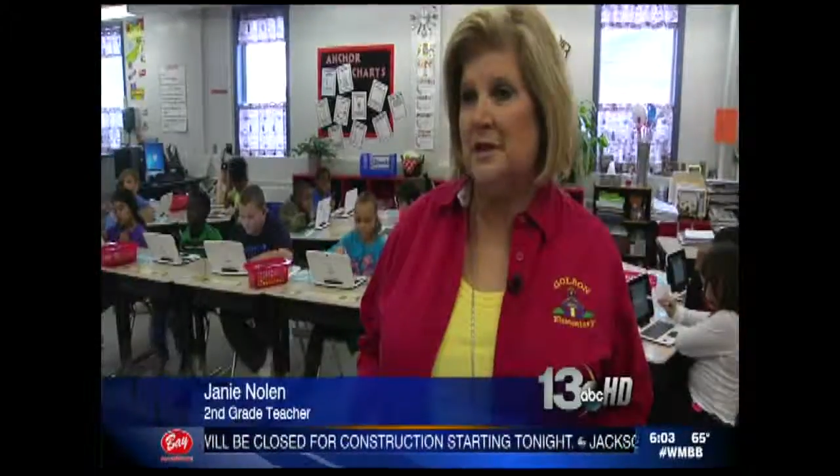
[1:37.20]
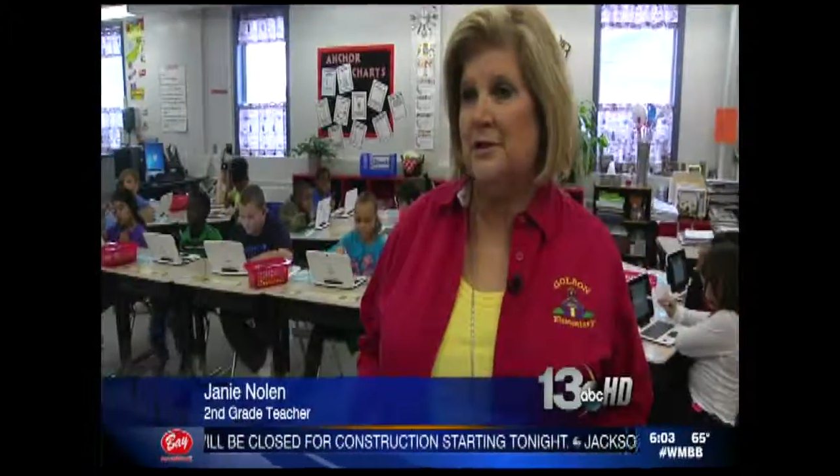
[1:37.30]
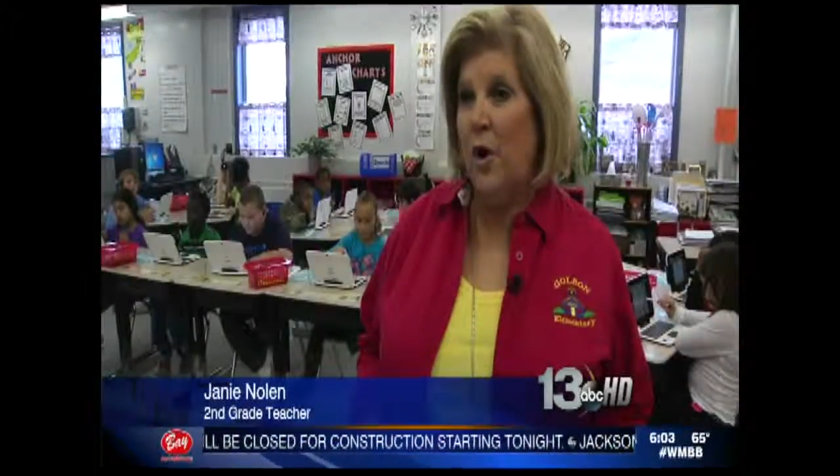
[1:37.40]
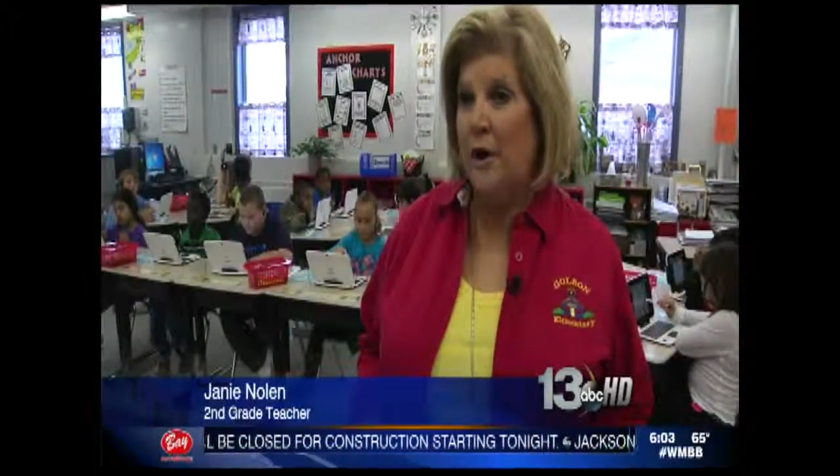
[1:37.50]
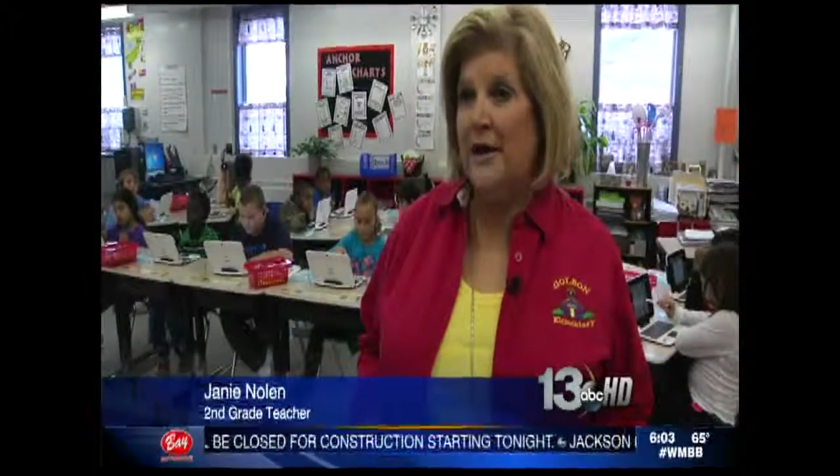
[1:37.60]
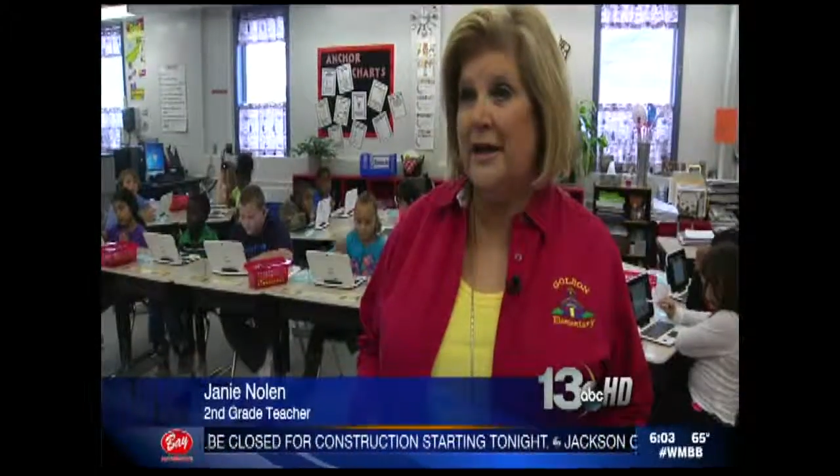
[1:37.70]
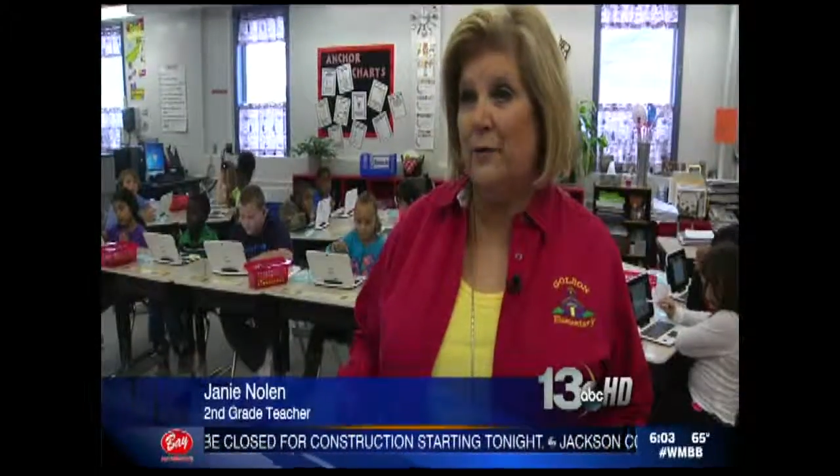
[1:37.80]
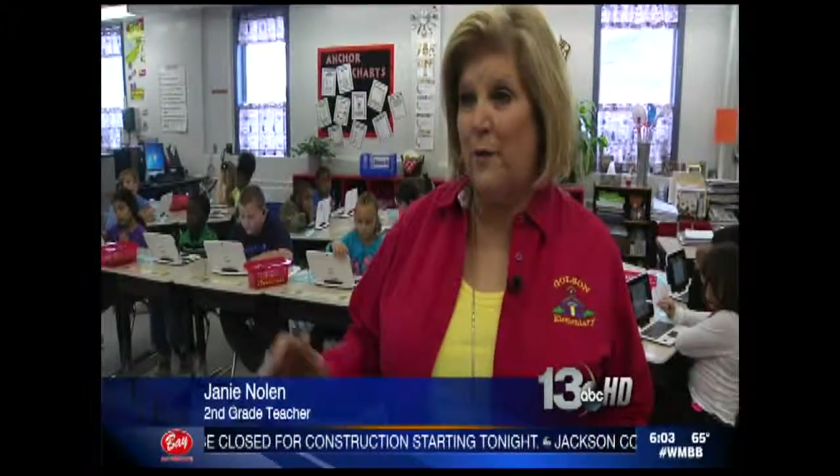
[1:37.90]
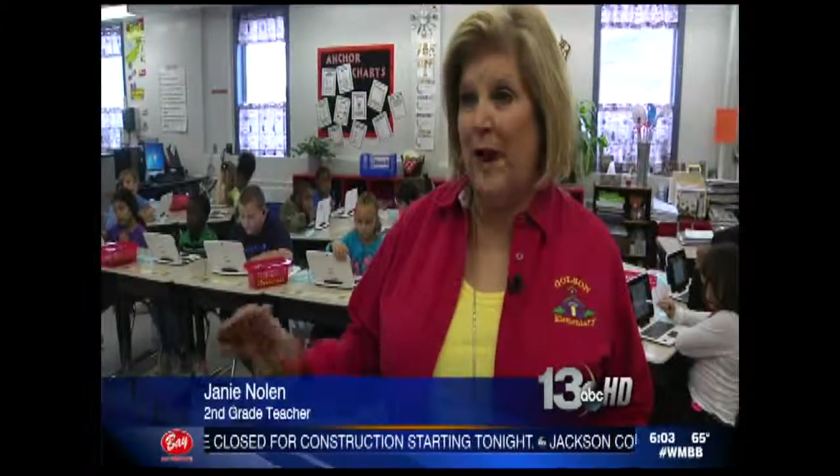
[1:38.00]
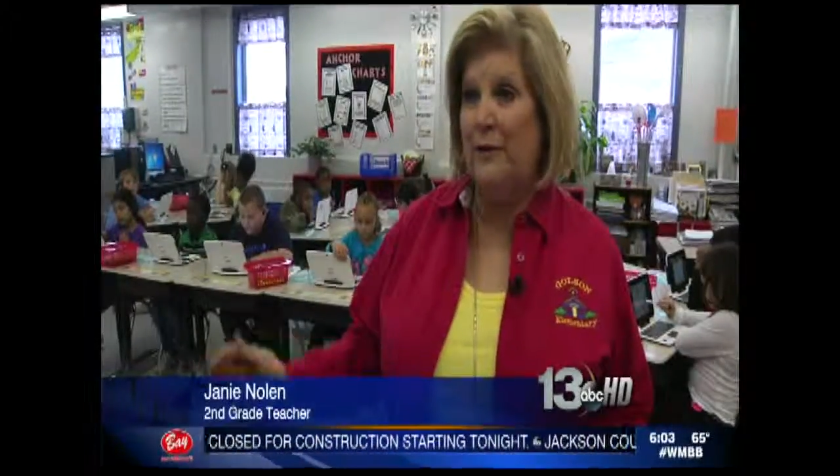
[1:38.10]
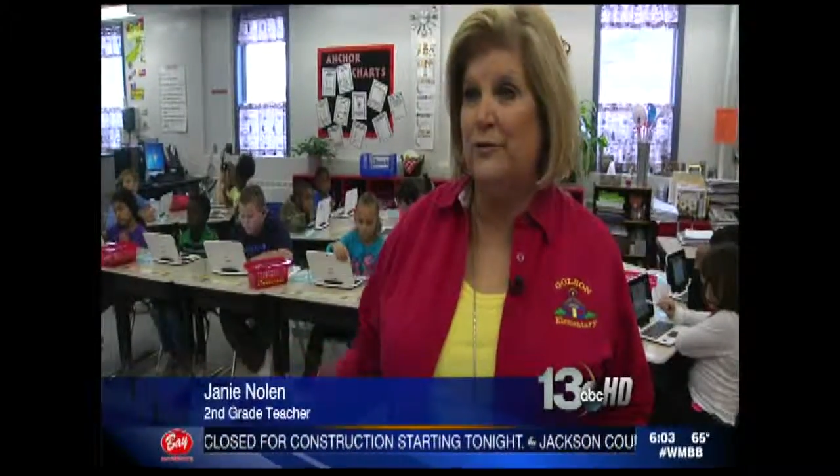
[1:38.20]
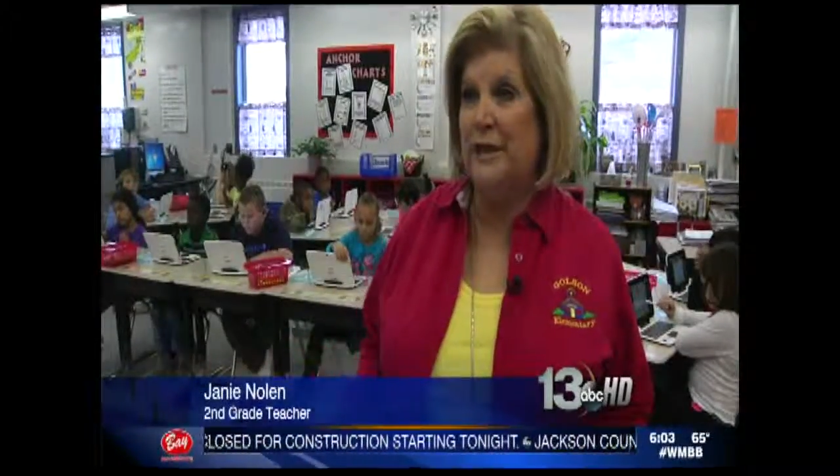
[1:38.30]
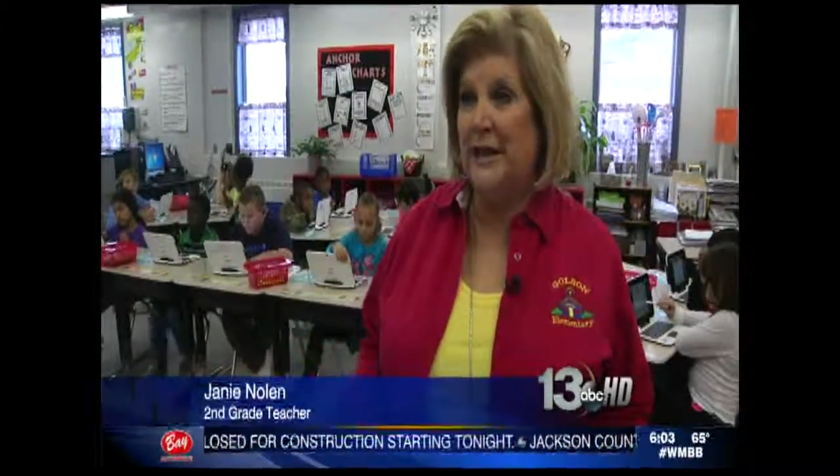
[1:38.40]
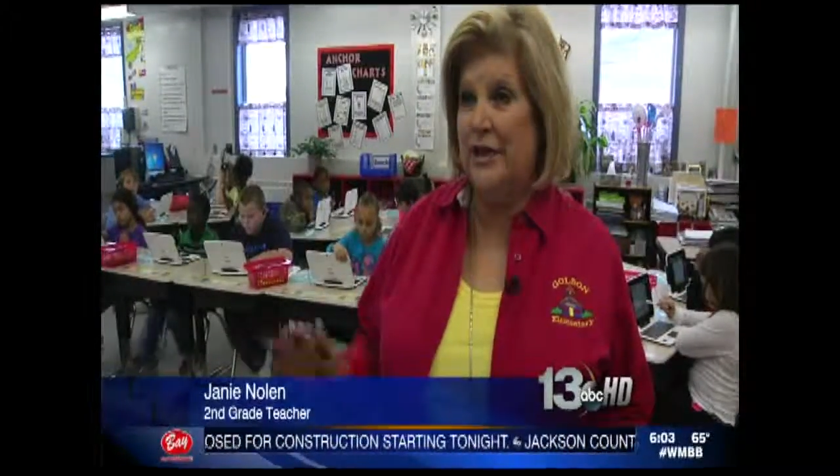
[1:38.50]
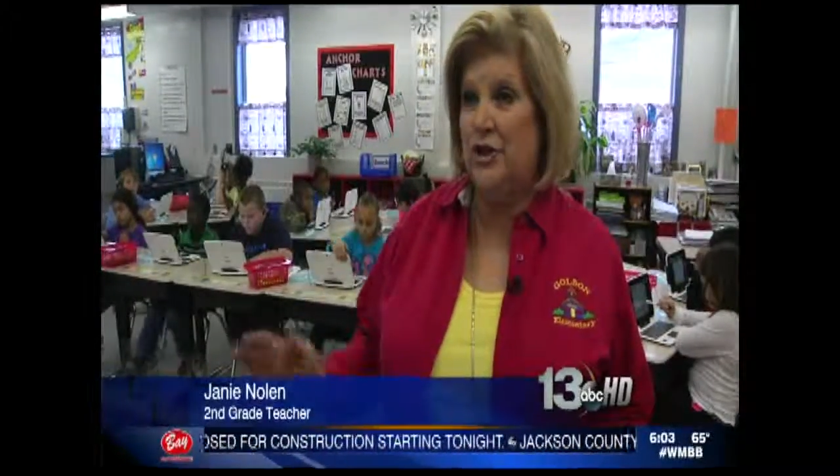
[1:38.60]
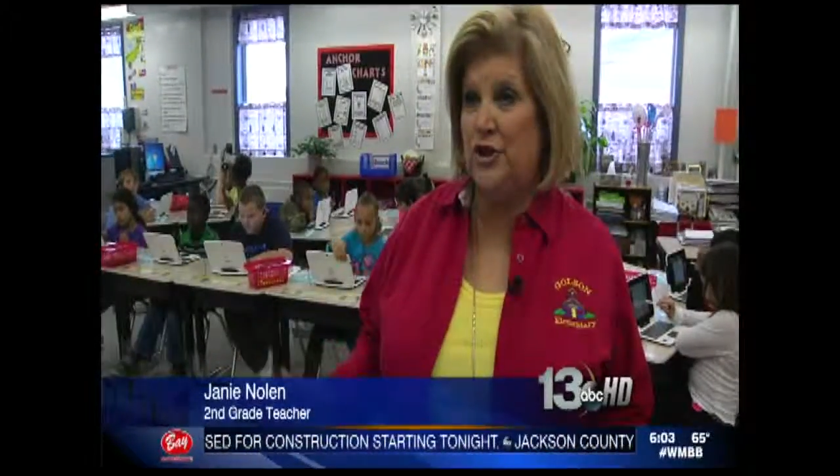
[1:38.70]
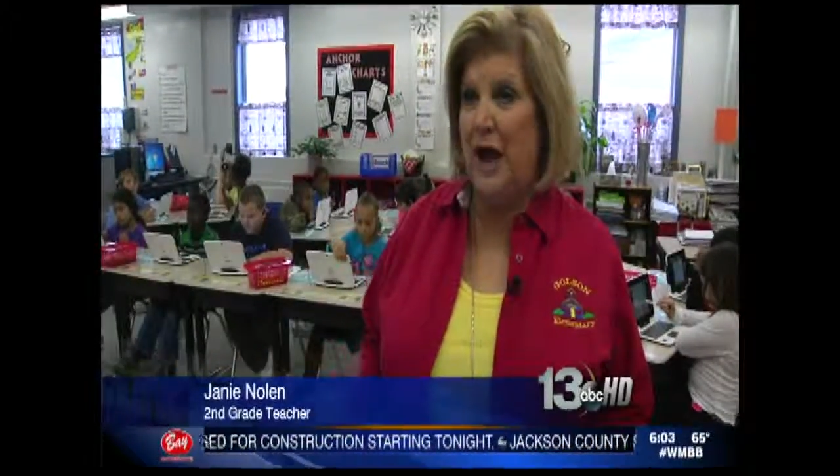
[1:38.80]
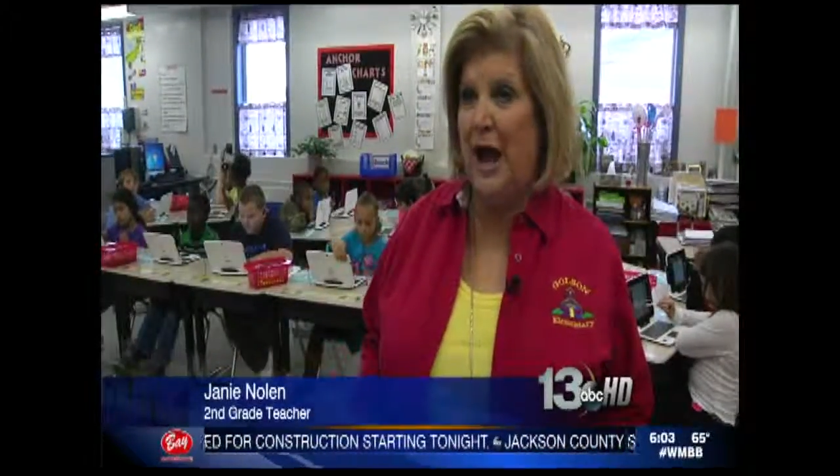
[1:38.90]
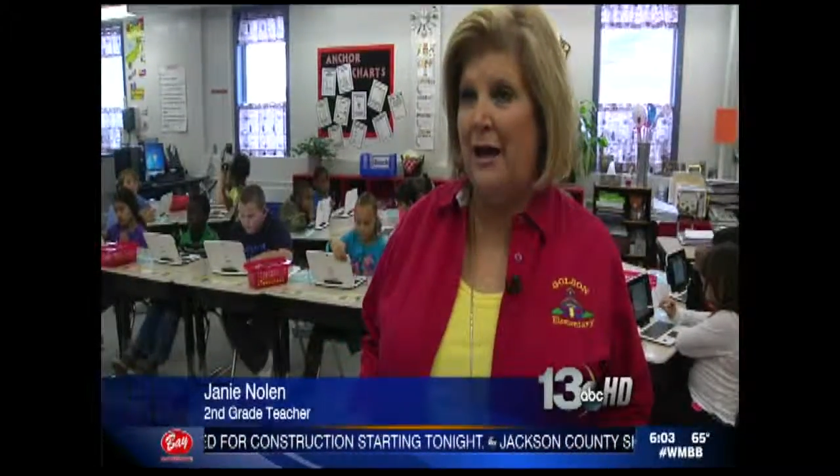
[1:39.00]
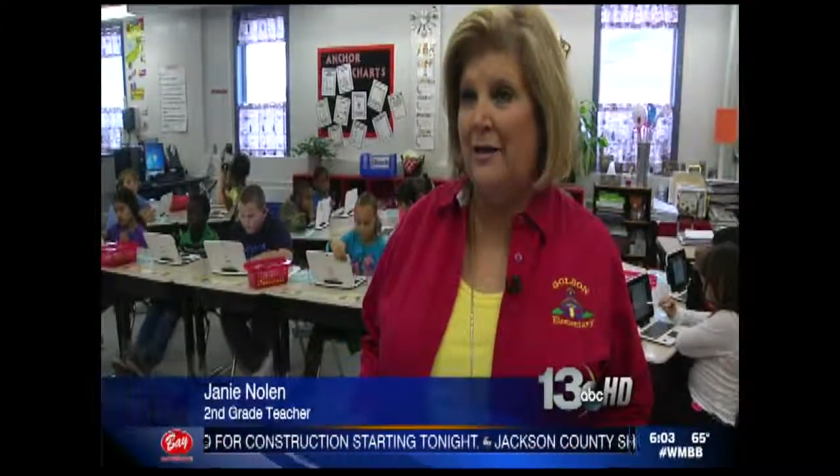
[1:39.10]
it's hard to get around to each
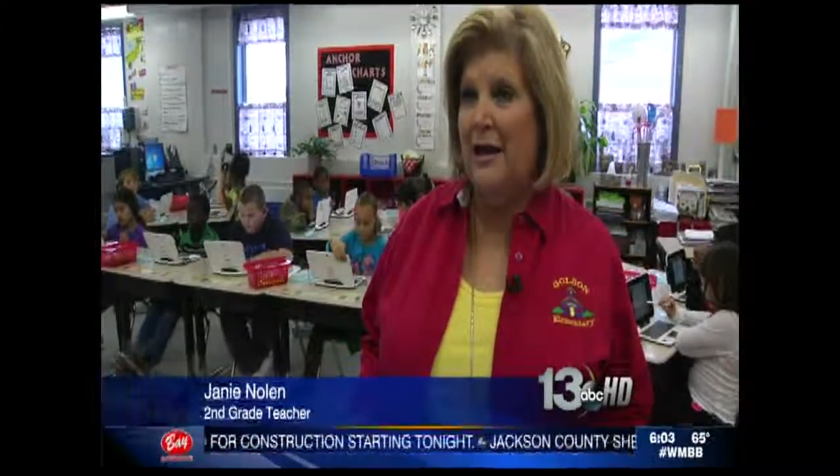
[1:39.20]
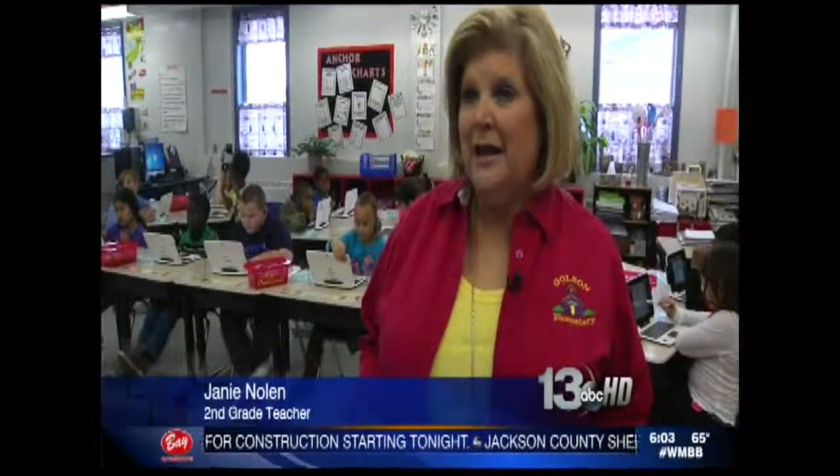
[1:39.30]
child,